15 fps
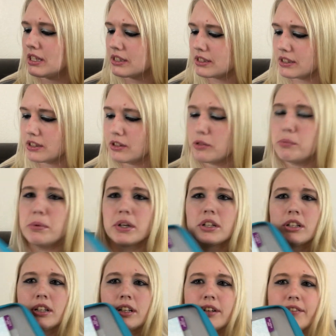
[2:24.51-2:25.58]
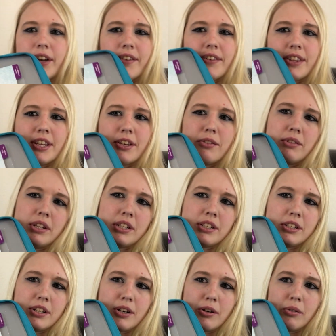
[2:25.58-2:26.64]
it's a little booklet of everything you need
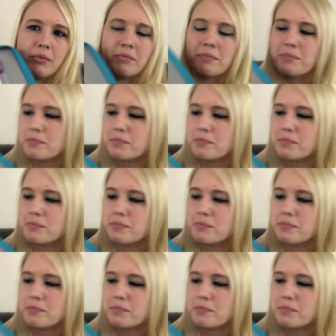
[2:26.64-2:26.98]
to know.